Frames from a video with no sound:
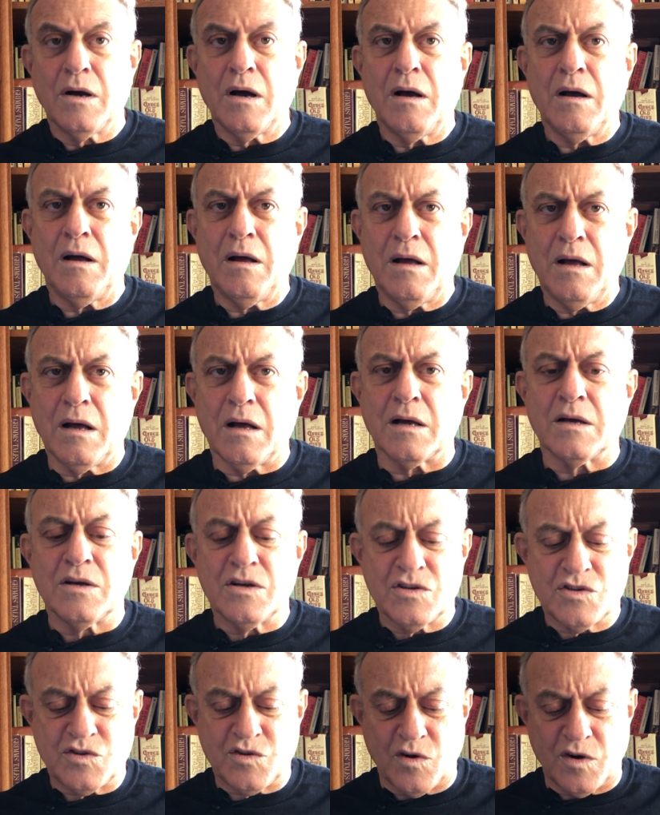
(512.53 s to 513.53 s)
"Ah,
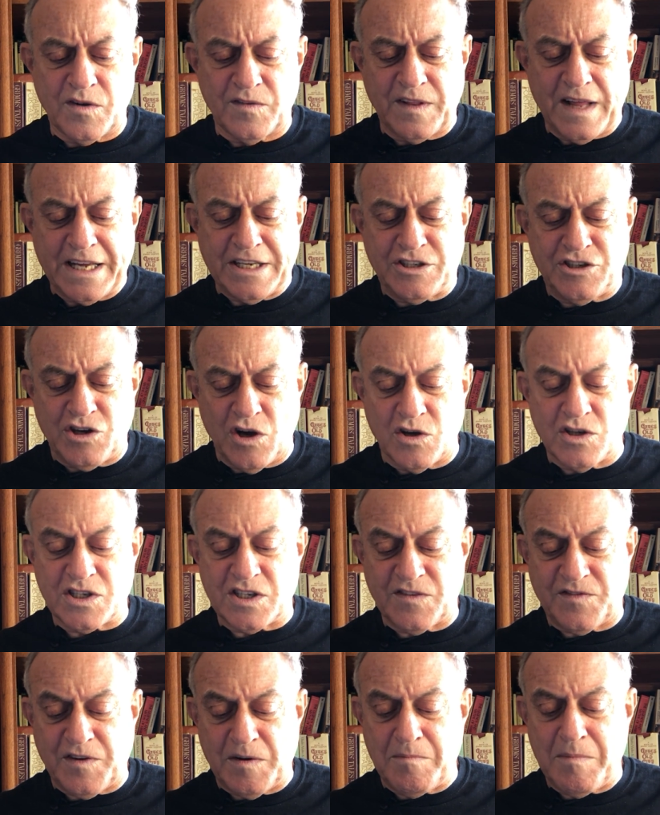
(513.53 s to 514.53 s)
sort of like
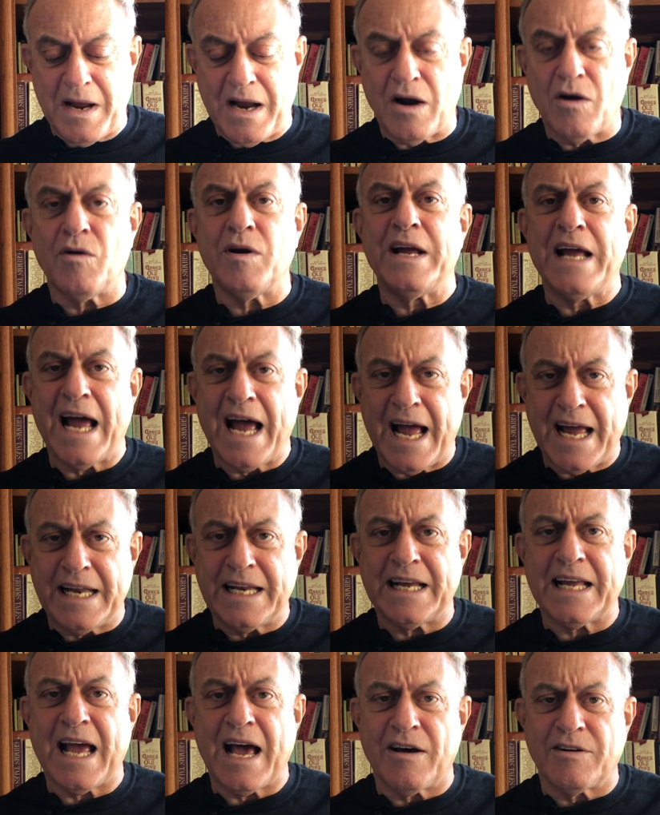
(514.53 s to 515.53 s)
Joseph and Mary
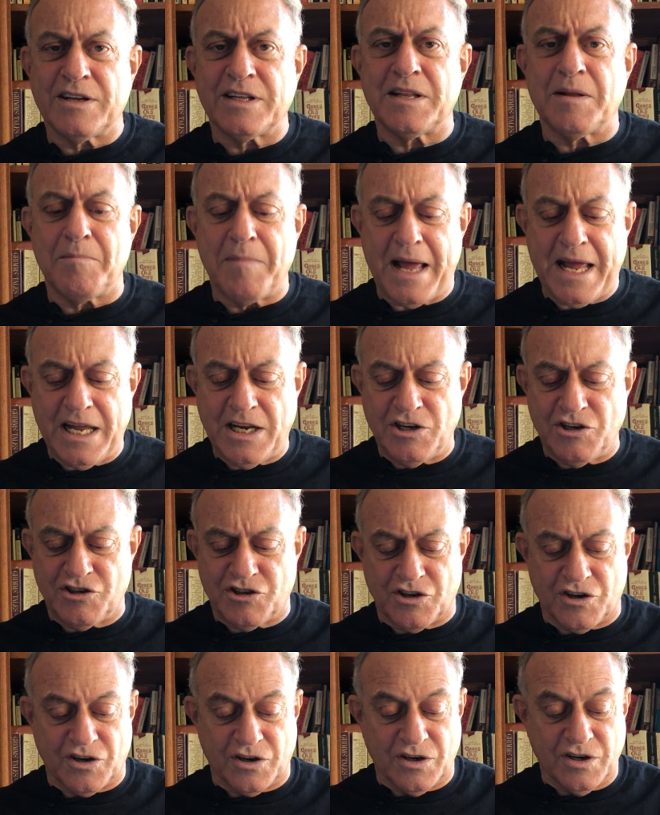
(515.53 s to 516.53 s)
hiding out in the
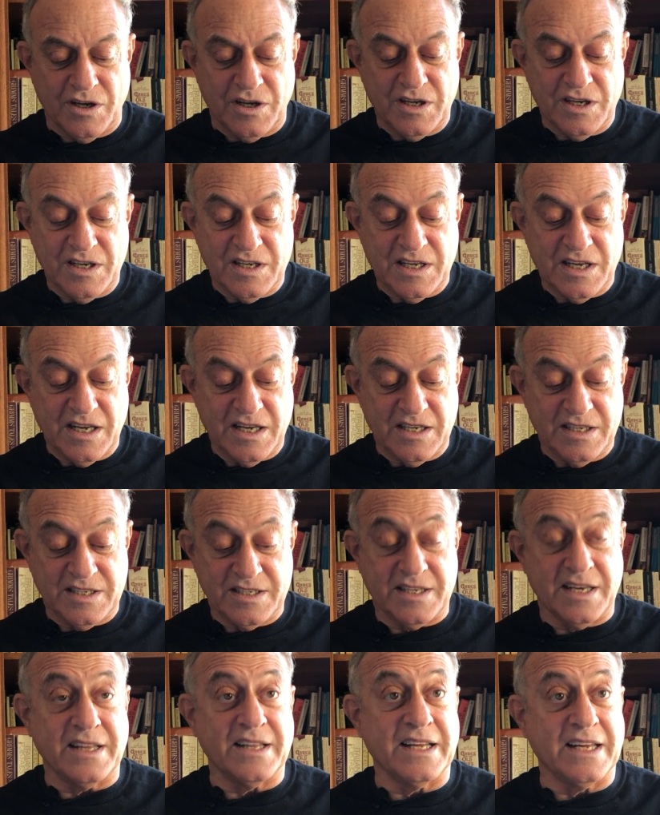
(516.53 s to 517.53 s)
manger,"
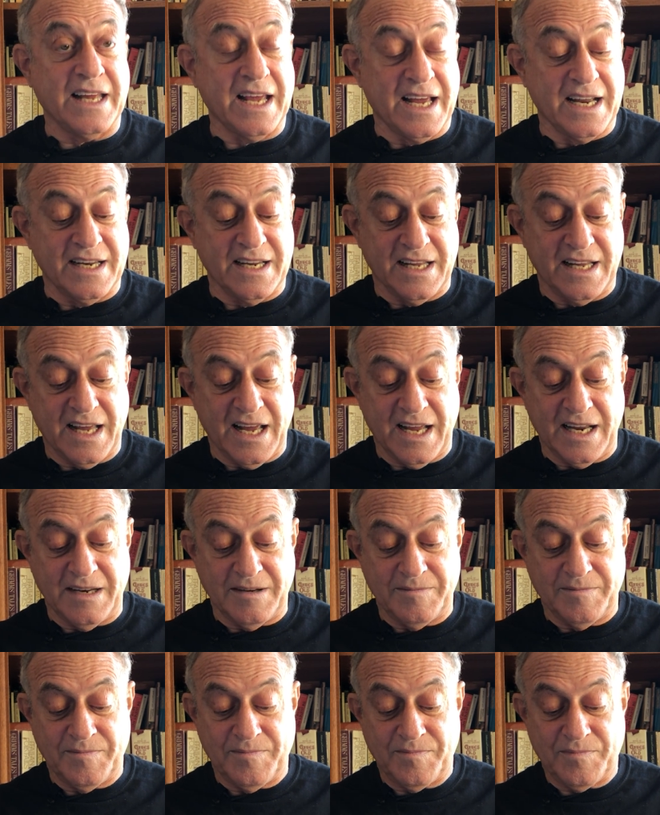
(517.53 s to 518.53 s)
said the candy
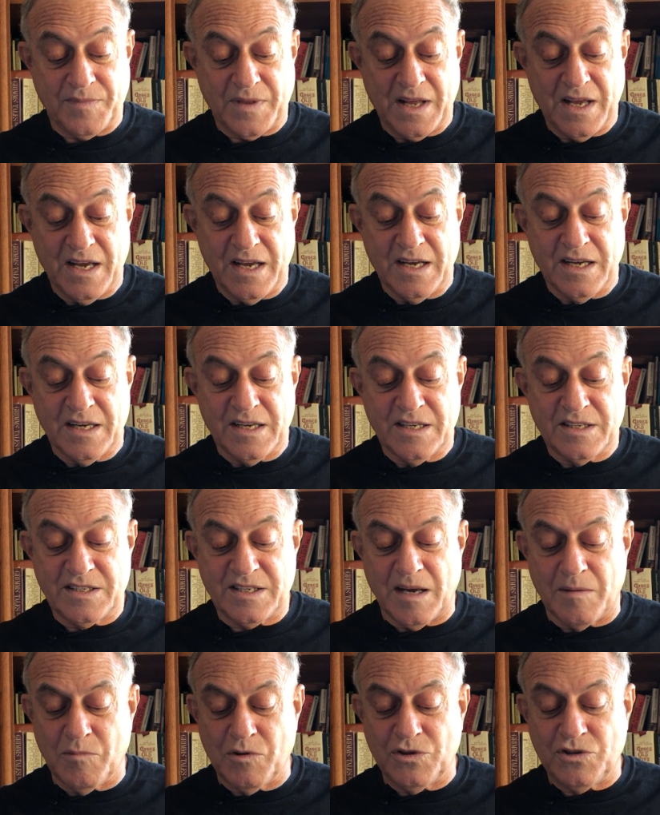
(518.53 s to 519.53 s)
cane.
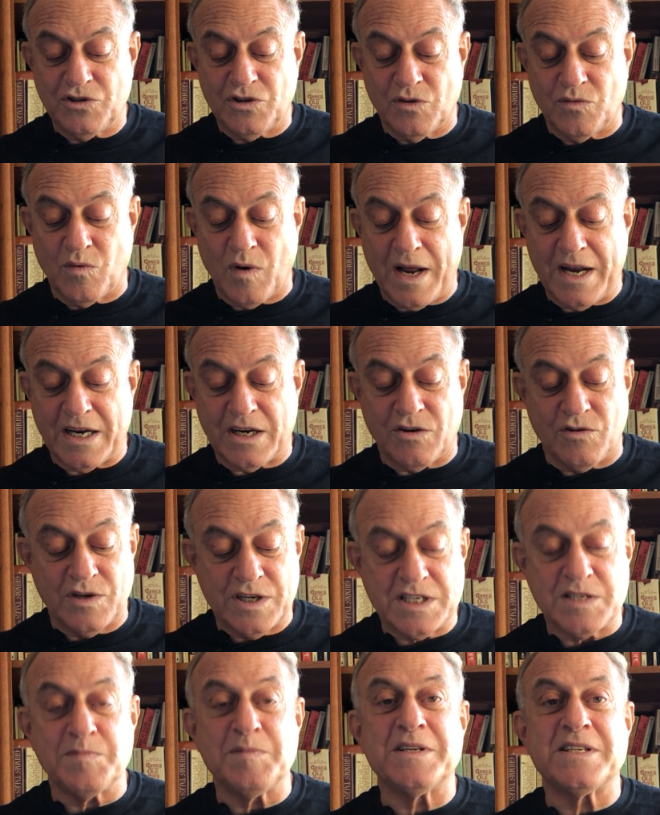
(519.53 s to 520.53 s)
"Someone should write a
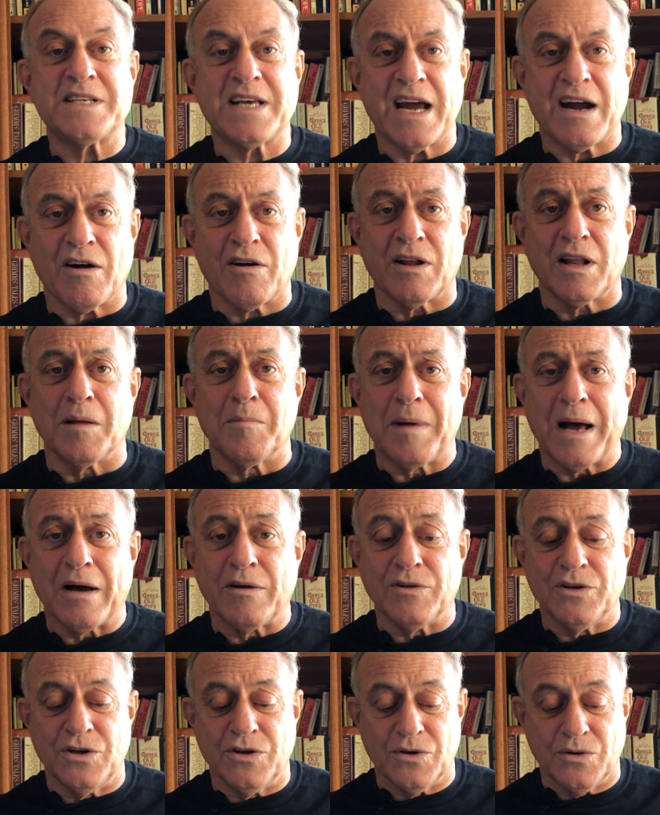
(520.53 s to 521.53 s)
Christmas carol
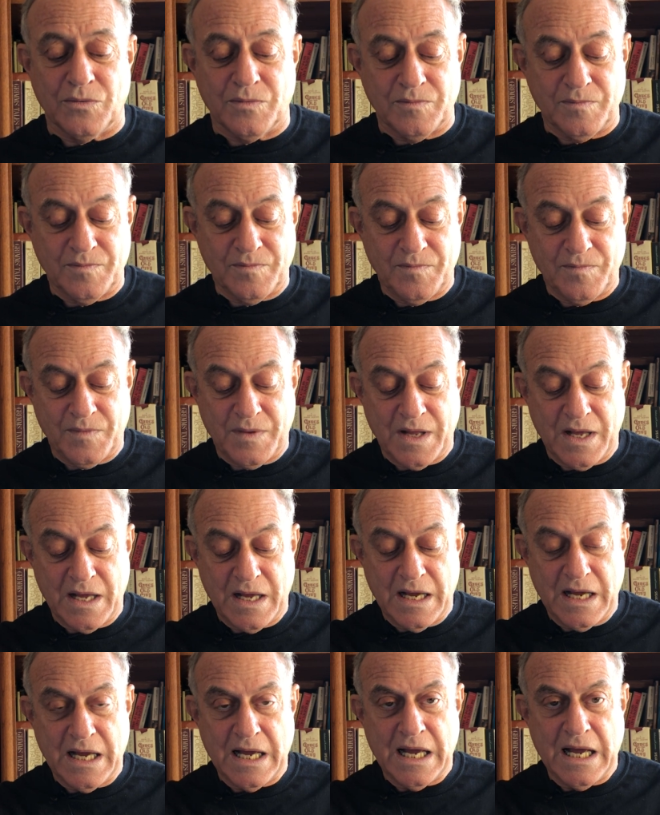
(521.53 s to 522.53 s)
about you."
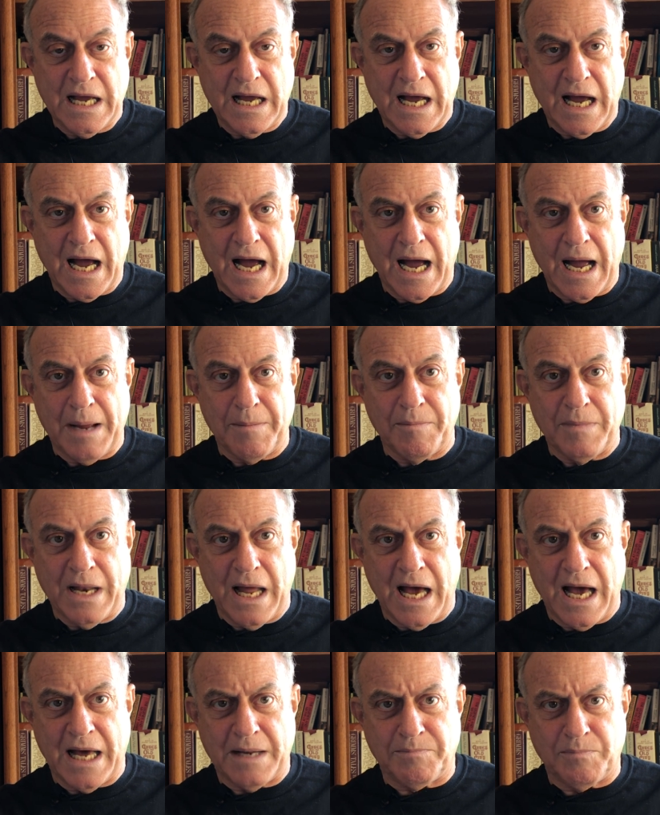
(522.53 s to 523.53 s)
"I'm
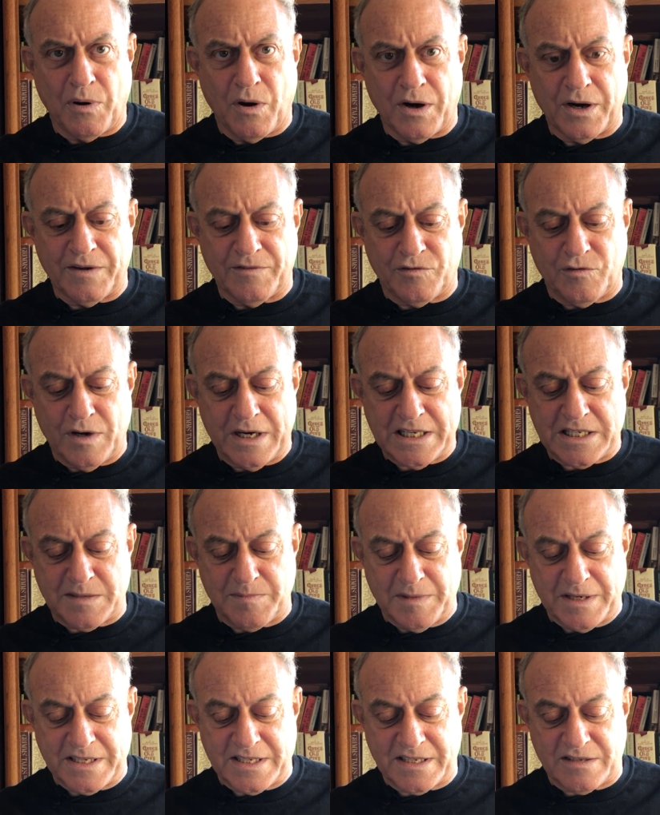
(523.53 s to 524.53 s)
not part of
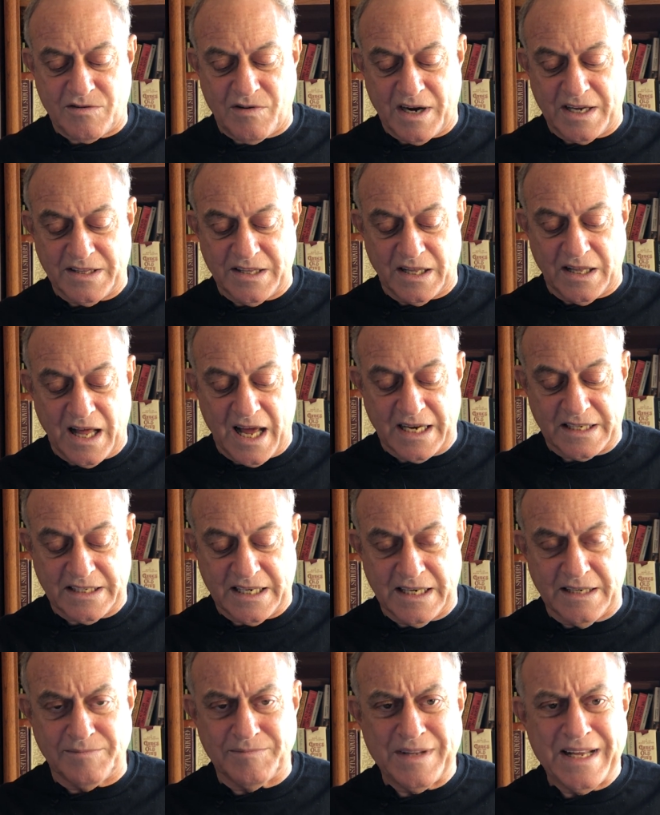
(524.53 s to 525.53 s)
Christmas," cried the
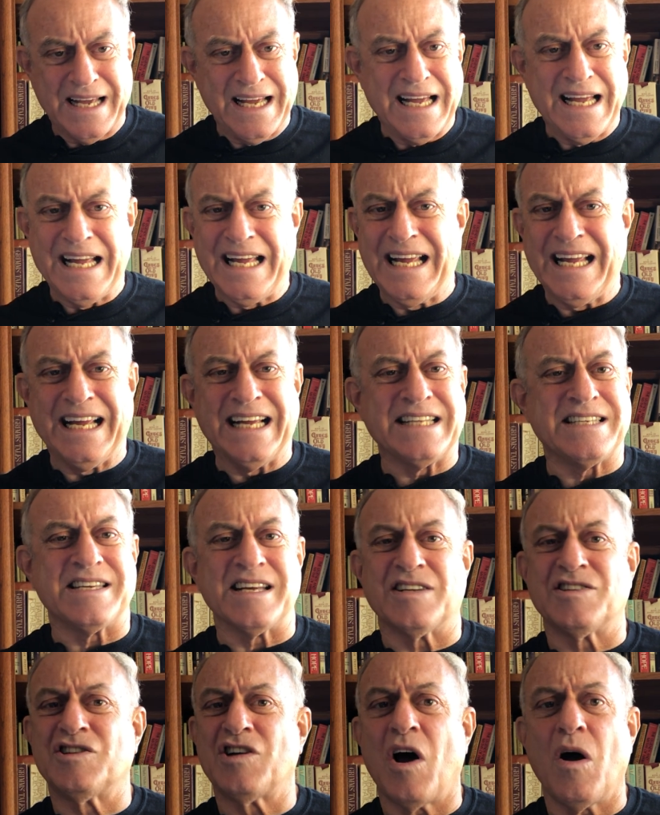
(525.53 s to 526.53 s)
Latke. "It's a
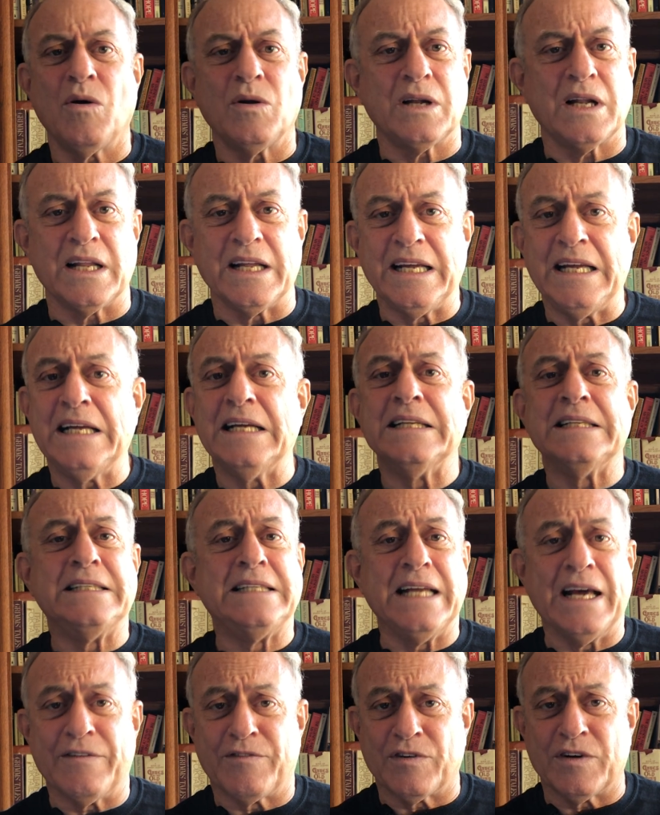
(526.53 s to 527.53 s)
totally
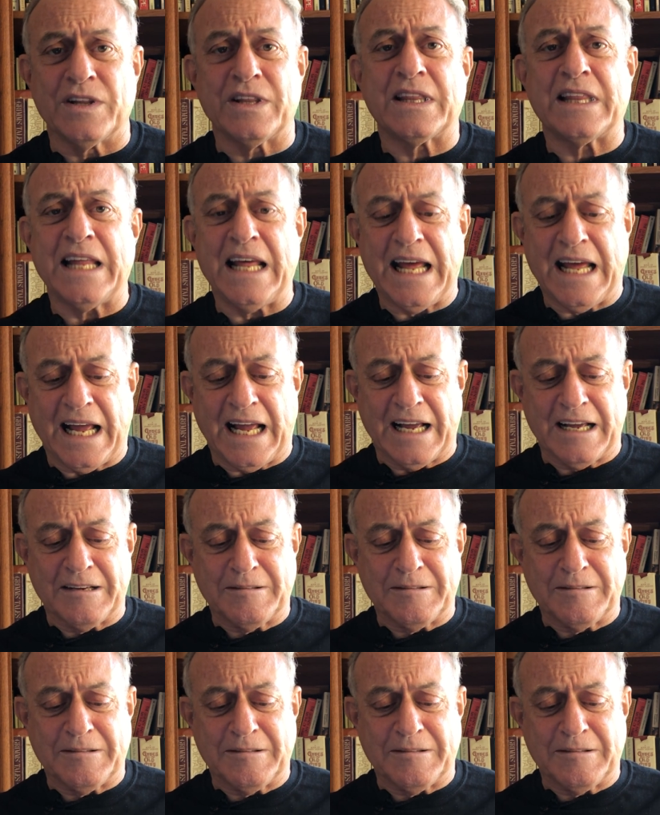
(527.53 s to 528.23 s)
different thing."